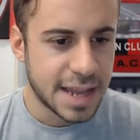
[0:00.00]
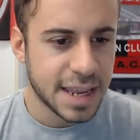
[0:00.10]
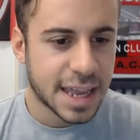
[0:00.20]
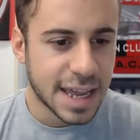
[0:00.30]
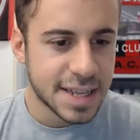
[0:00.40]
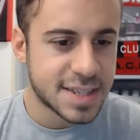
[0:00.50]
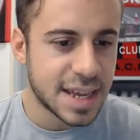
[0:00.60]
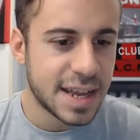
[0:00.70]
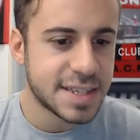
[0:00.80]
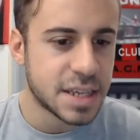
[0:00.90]

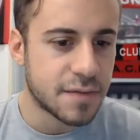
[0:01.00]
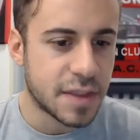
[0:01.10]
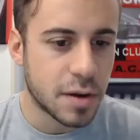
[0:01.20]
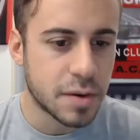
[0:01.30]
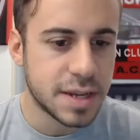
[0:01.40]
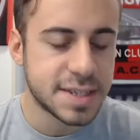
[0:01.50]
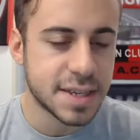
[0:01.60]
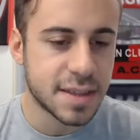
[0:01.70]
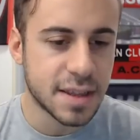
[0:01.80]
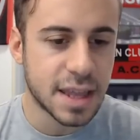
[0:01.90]
Aniket says, if there
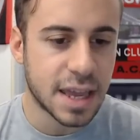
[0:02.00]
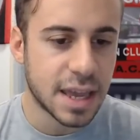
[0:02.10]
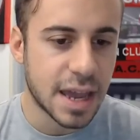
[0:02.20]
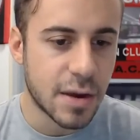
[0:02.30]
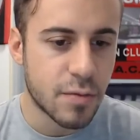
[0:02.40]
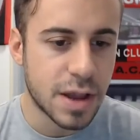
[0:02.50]
is a delay,